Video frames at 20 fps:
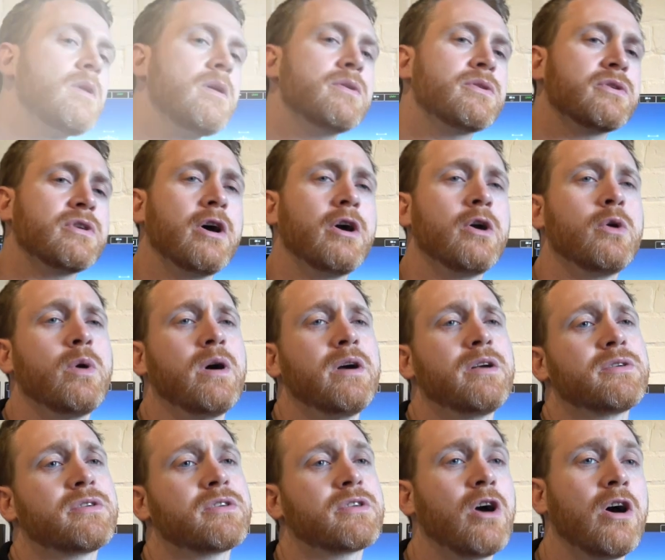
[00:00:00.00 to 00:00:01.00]
So
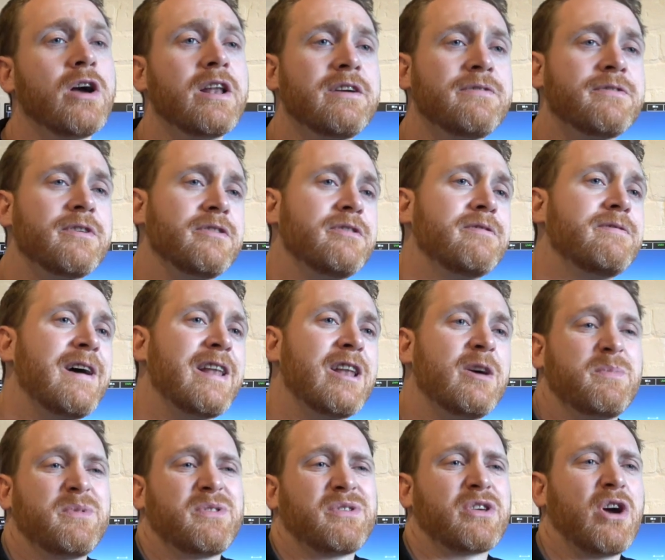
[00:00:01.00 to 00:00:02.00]
Skyfleet
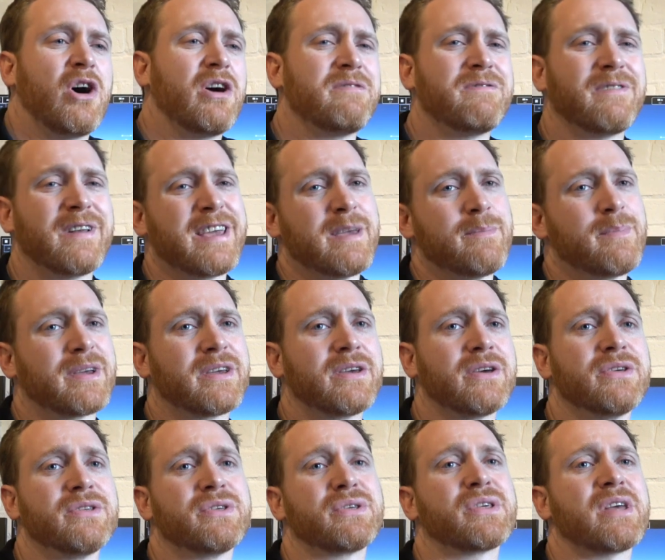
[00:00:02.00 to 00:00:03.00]
developed Skyfleet
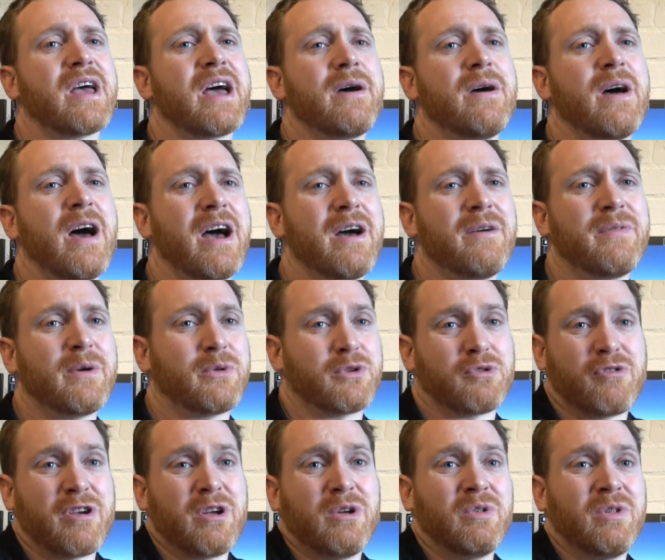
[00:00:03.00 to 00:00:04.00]
because there was a
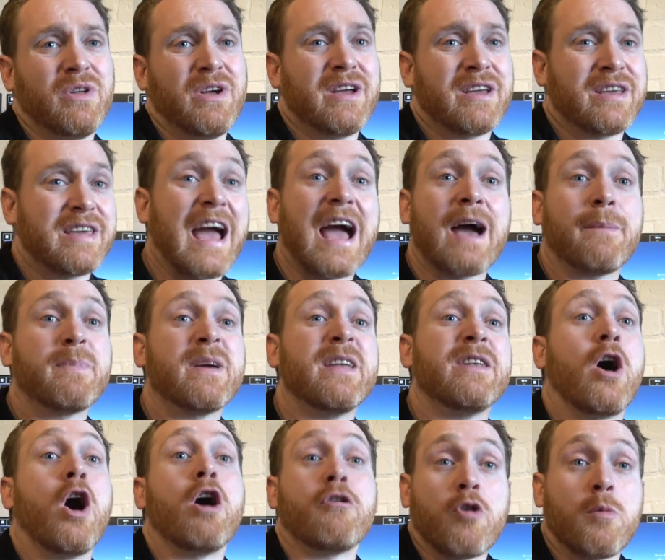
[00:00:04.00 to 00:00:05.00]
real gap in
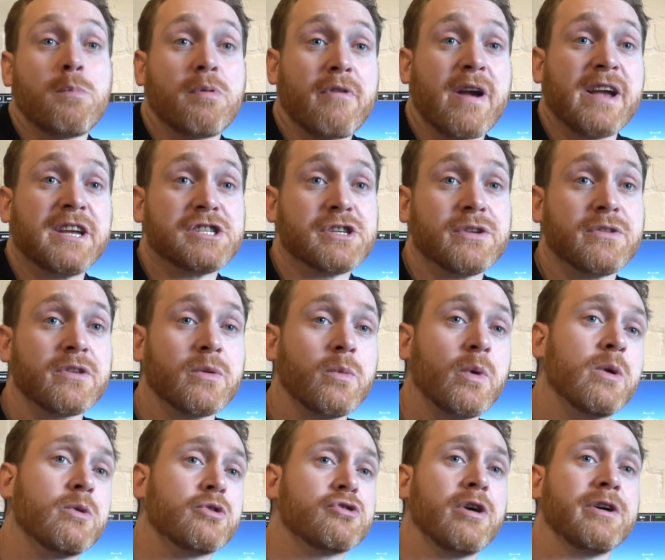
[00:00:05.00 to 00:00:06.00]
our operations, and
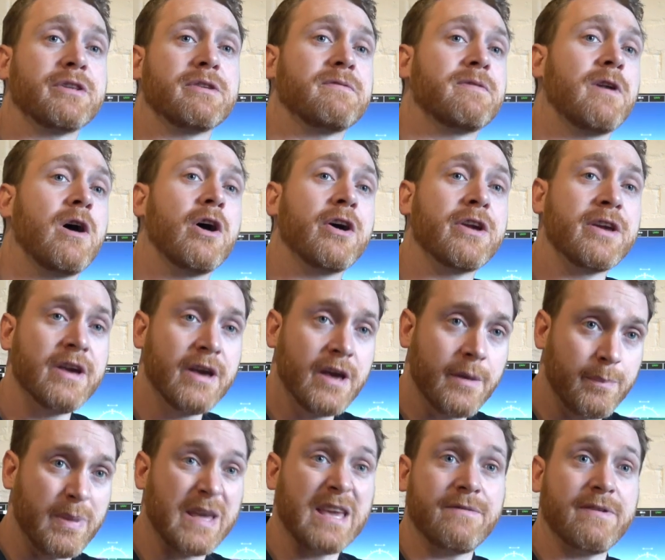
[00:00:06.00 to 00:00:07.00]
we were trying to fly
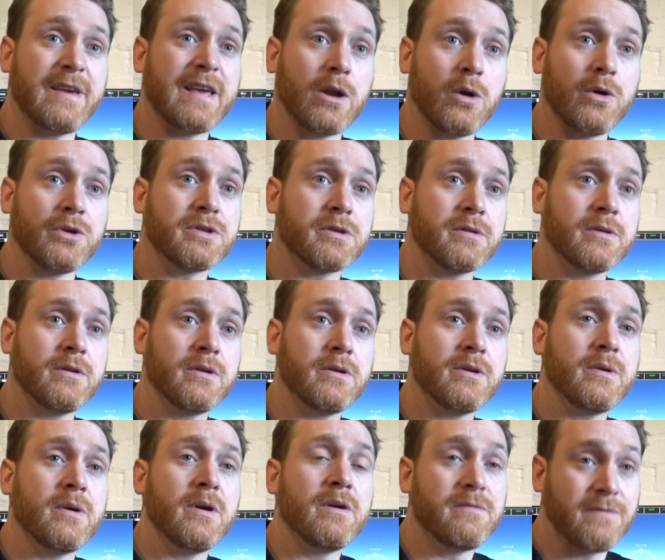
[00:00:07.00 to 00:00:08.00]
BVLOS
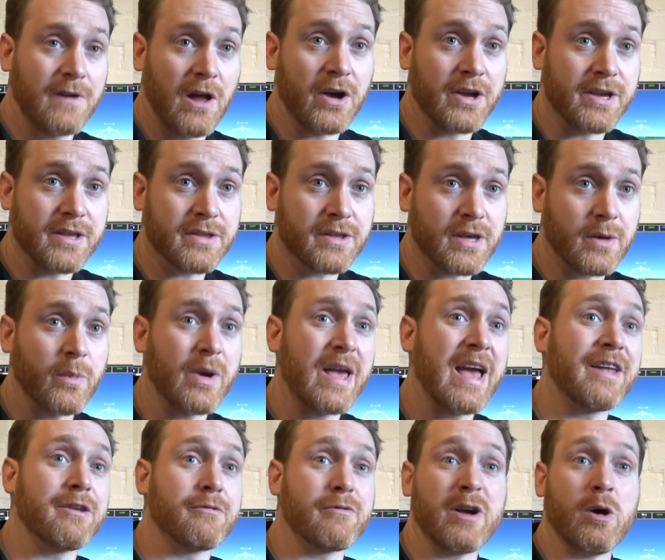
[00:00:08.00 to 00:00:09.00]
flights, and we
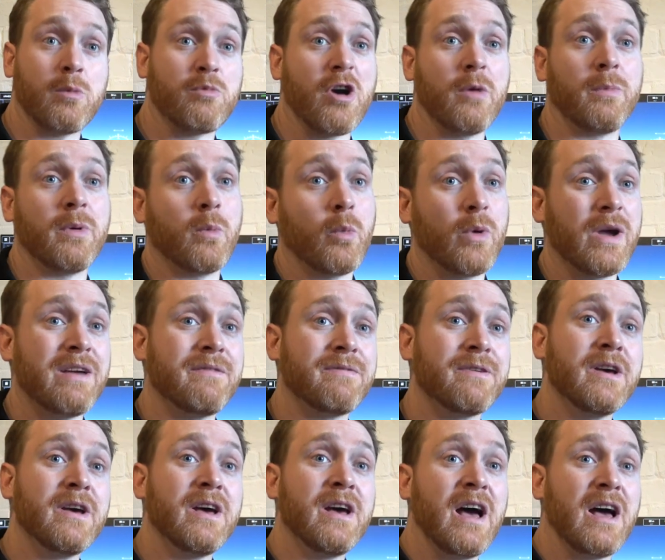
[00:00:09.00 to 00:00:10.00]
had a real problem with
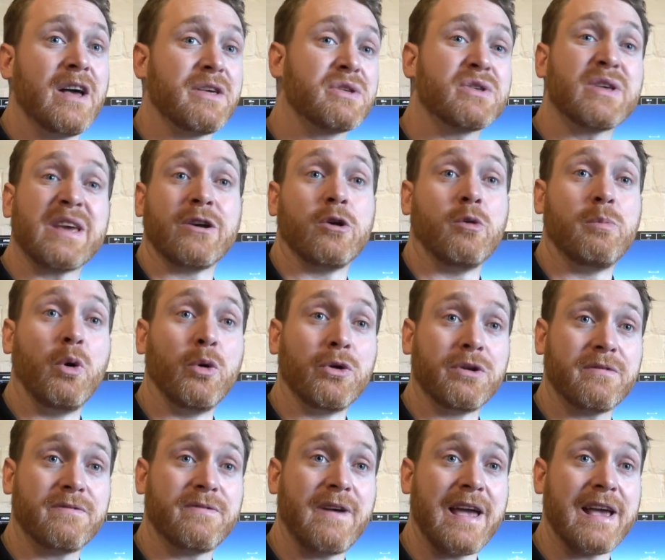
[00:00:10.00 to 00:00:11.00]
a single
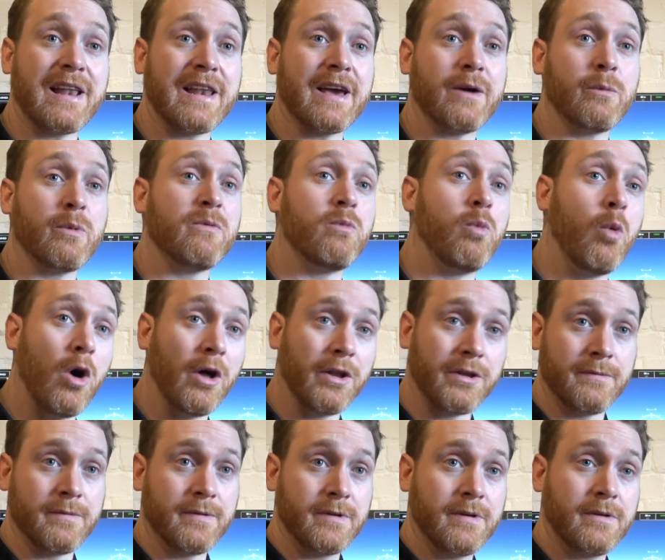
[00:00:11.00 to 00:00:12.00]
point of failure with
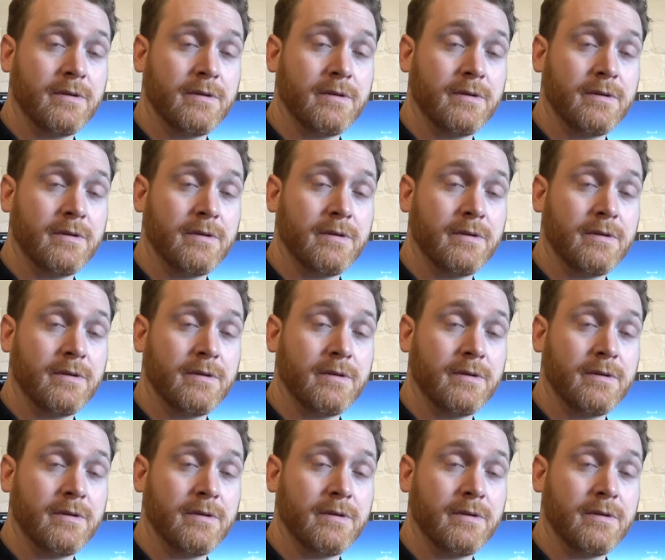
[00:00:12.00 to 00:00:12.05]
one